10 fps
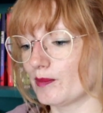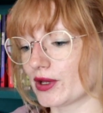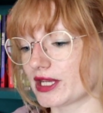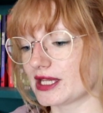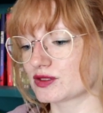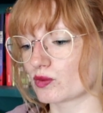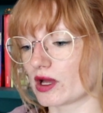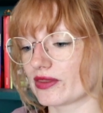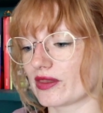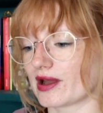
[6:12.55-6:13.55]
but it is
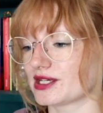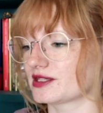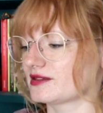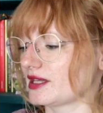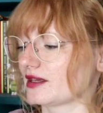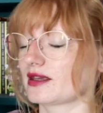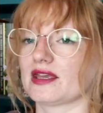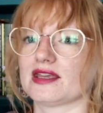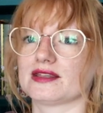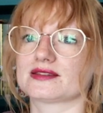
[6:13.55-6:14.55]
one that I just think
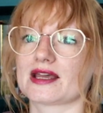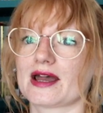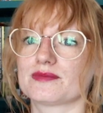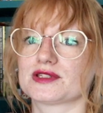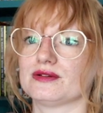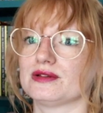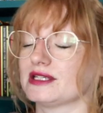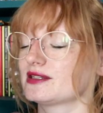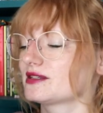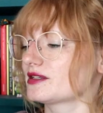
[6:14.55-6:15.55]
is
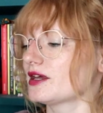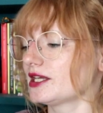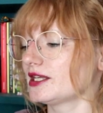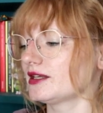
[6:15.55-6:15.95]
absolutely stunning.